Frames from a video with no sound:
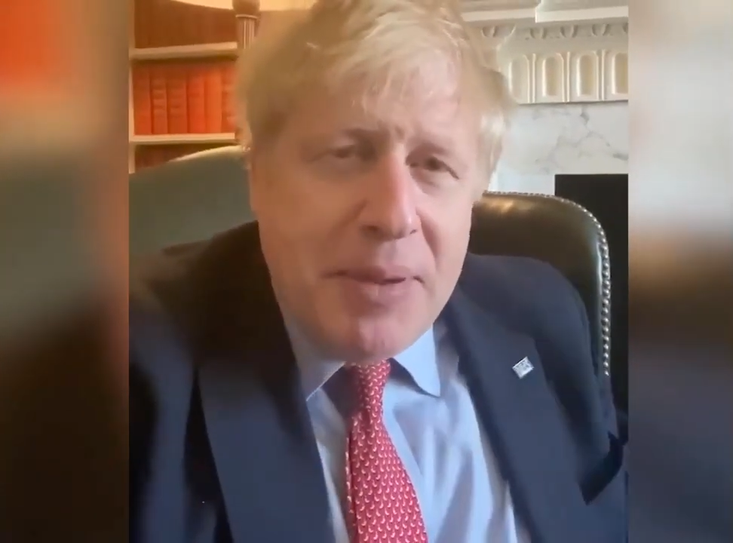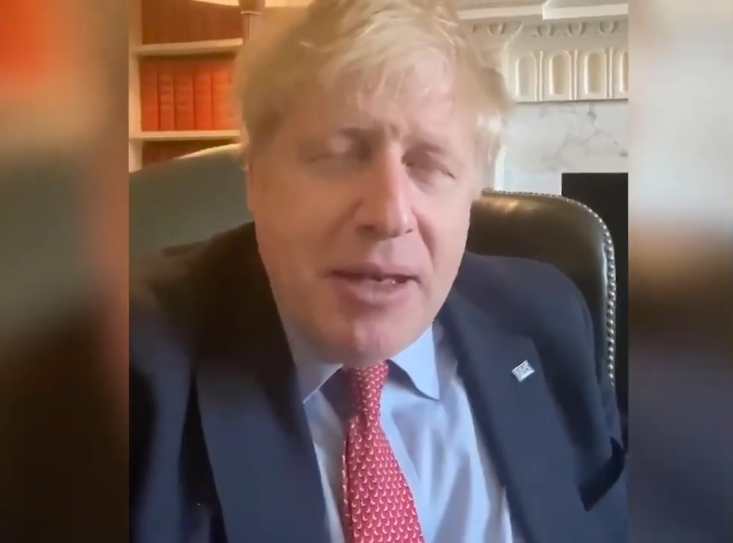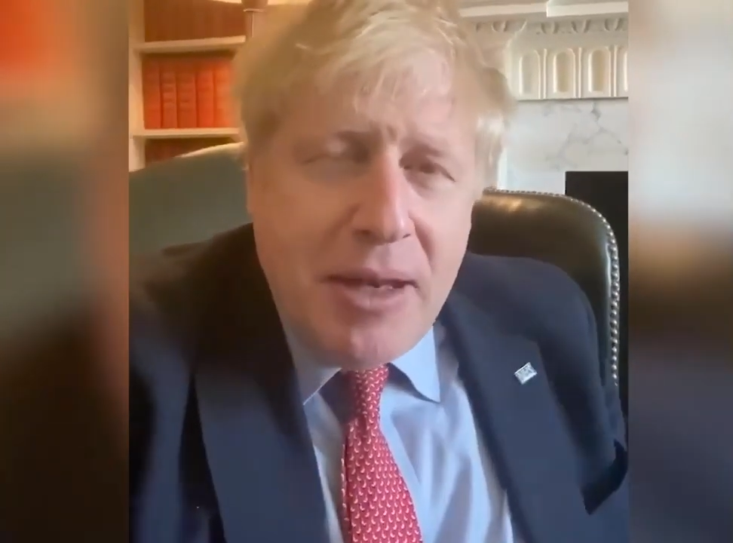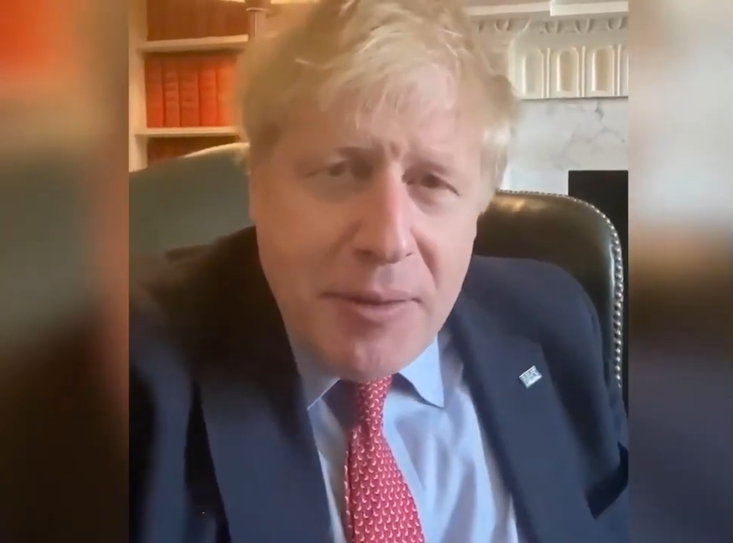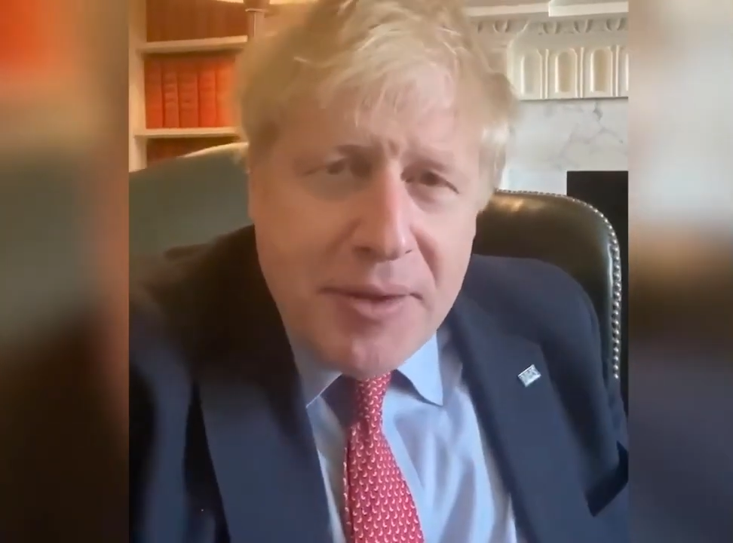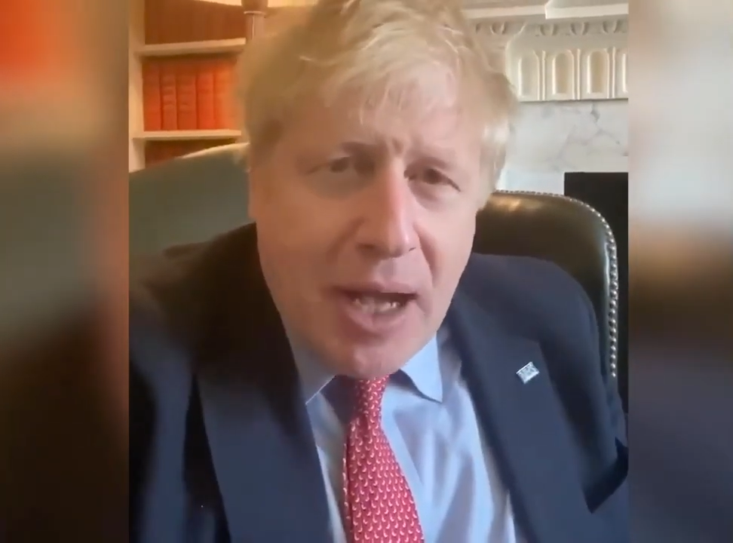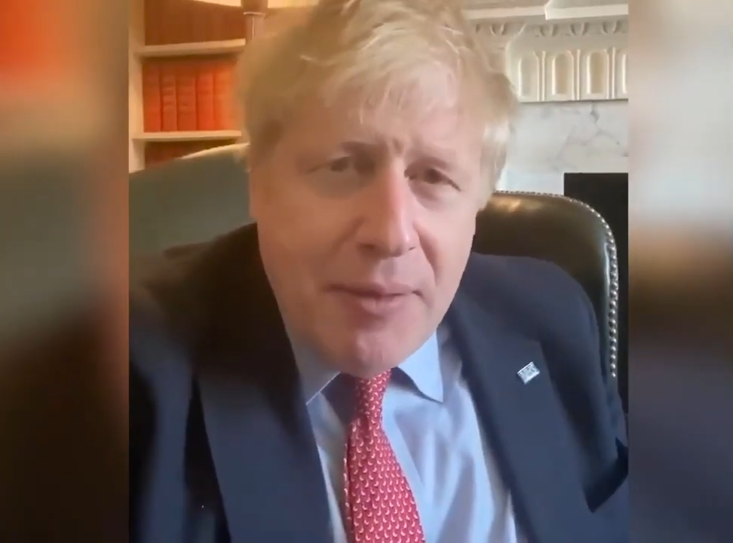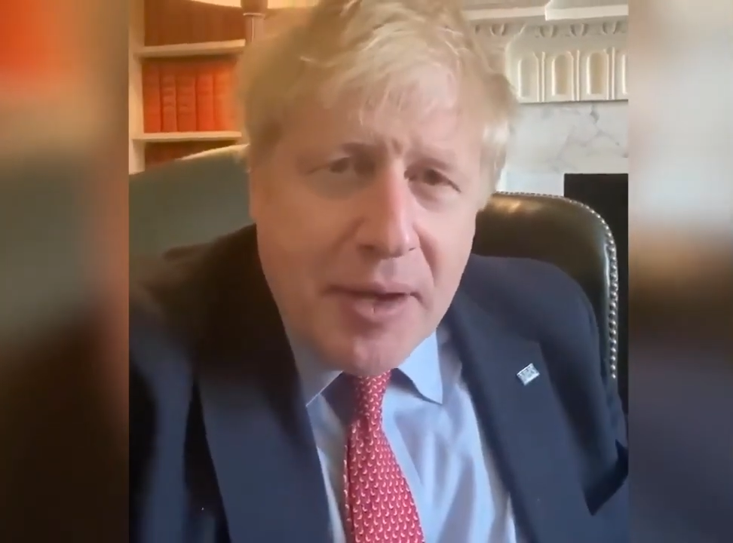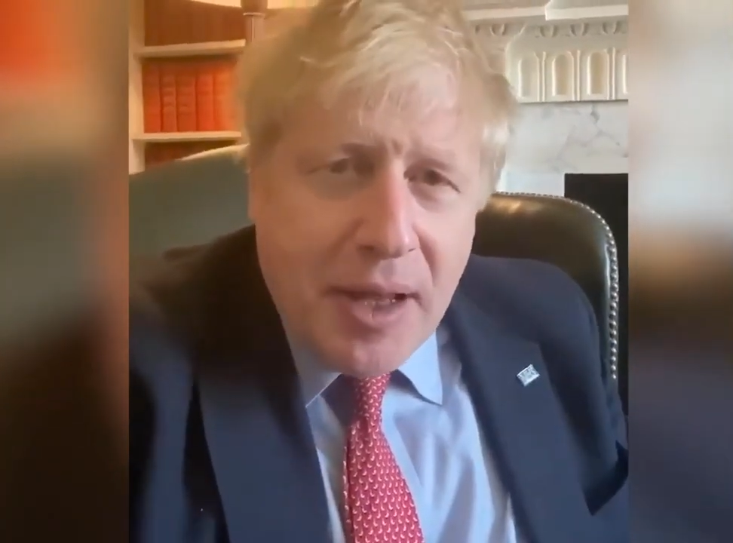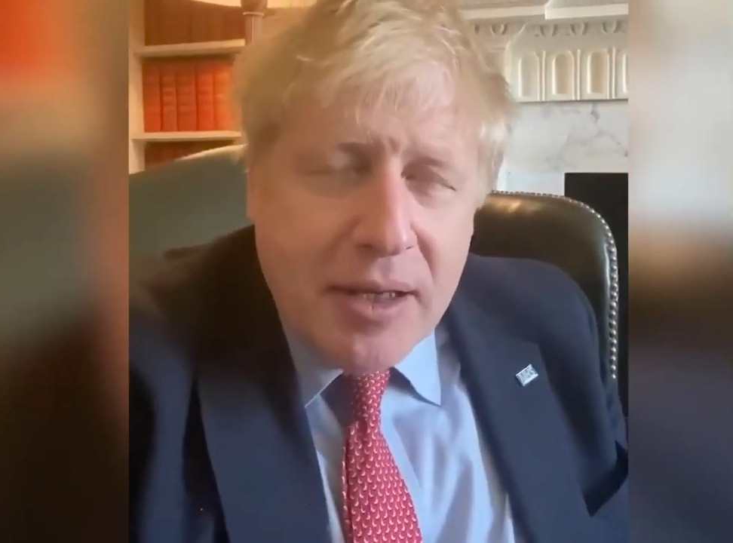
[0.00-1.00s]
be in no
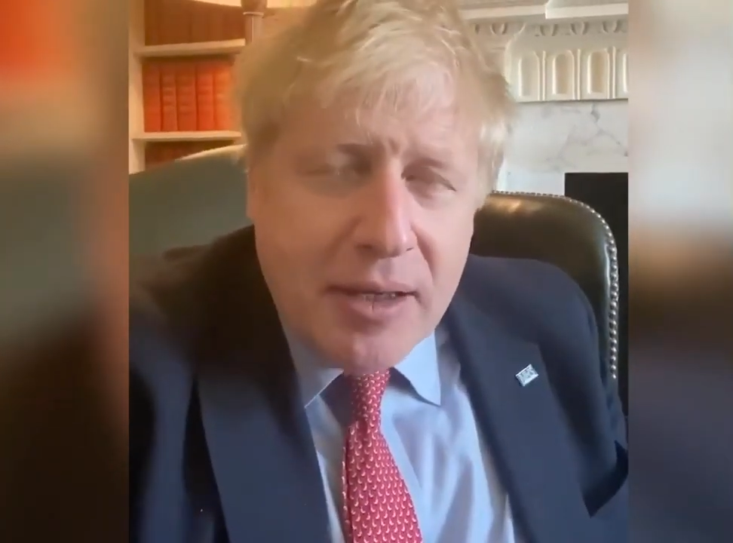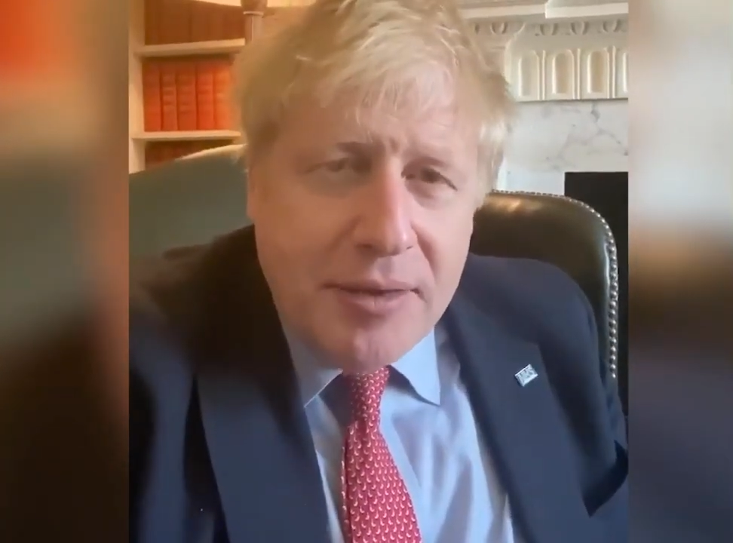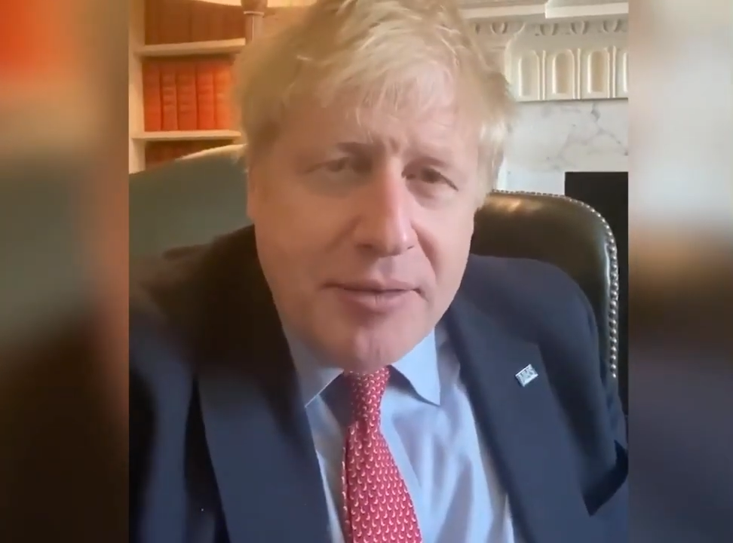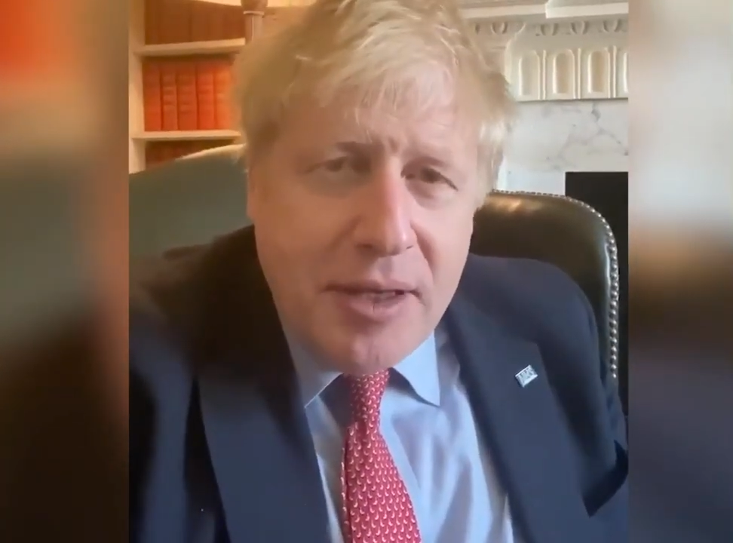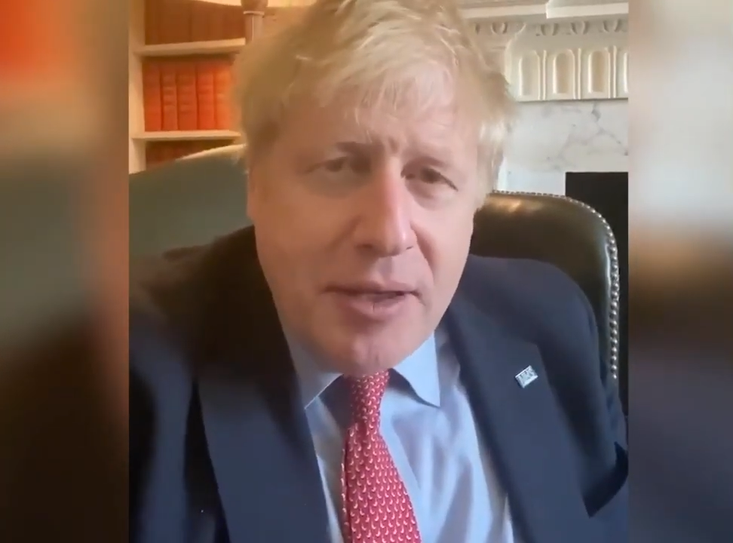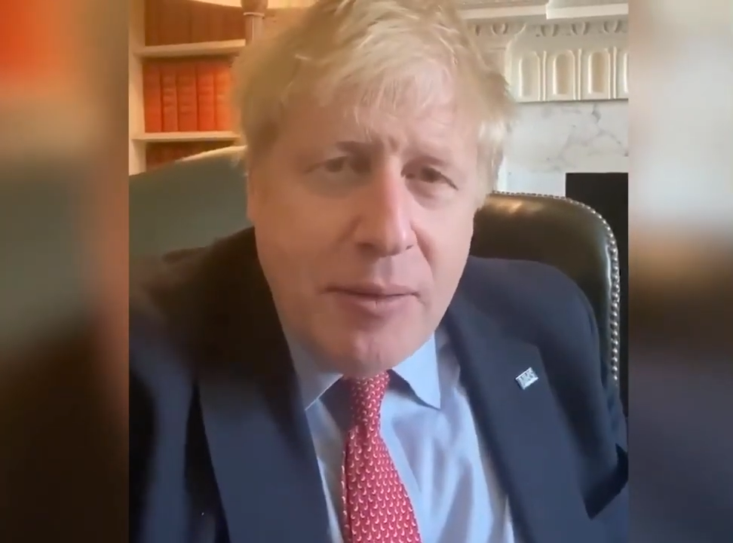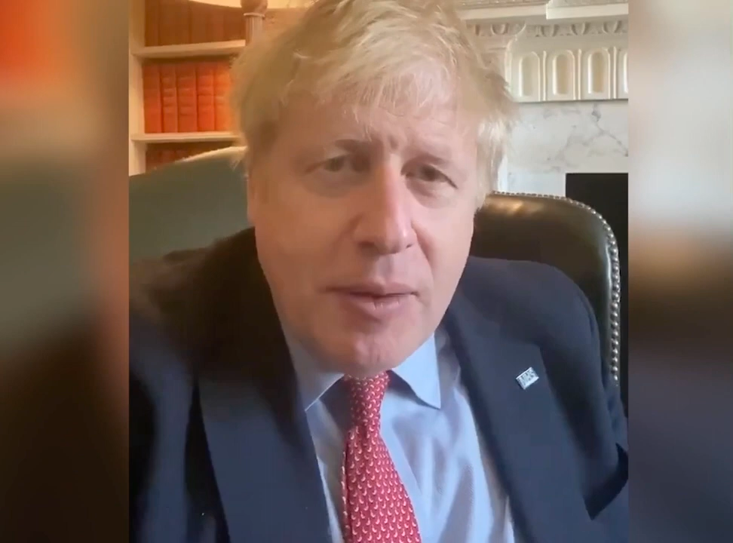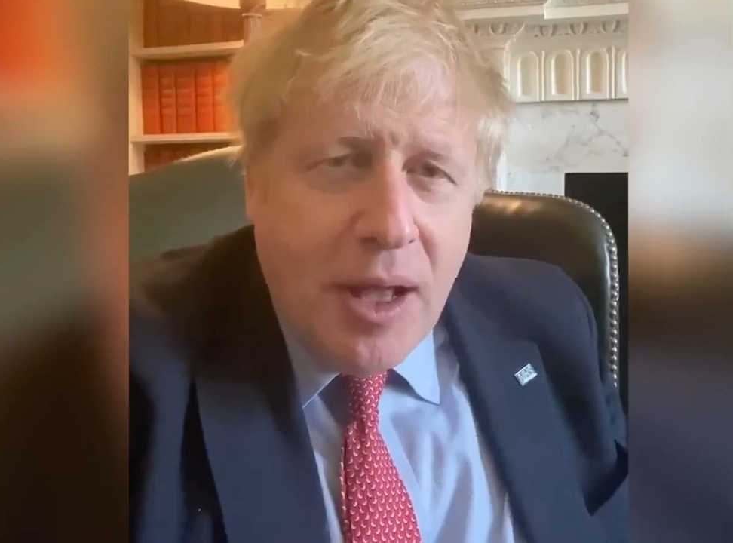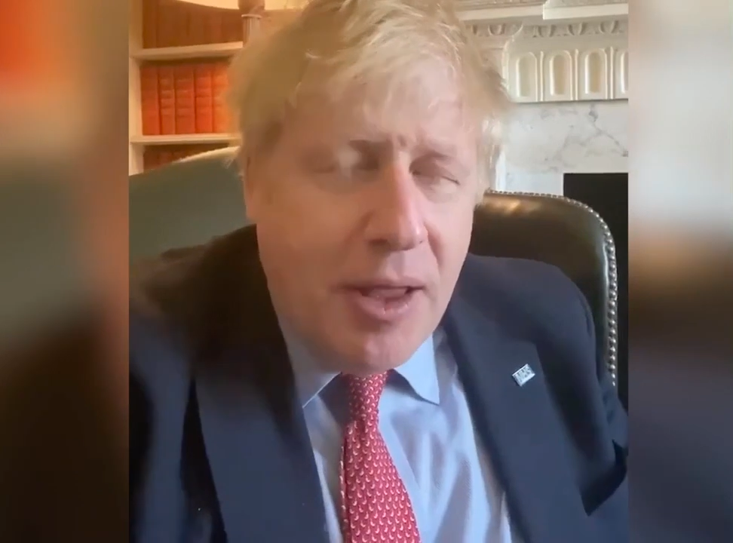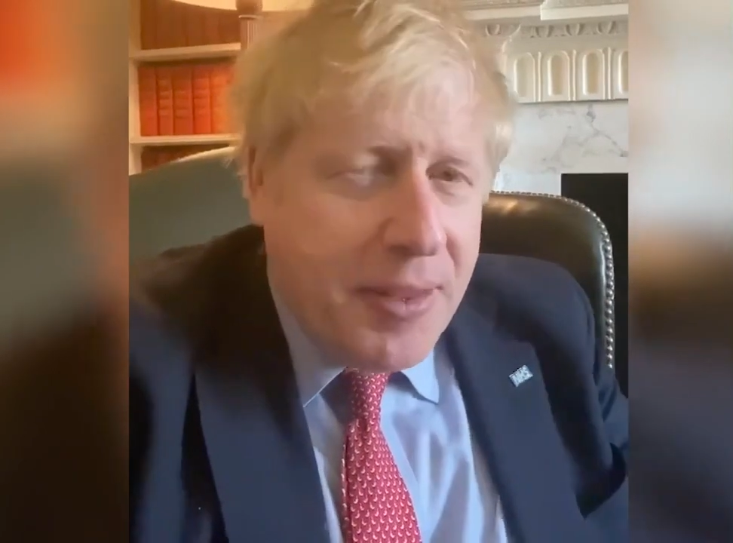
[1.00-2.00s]
doubt that I can continue,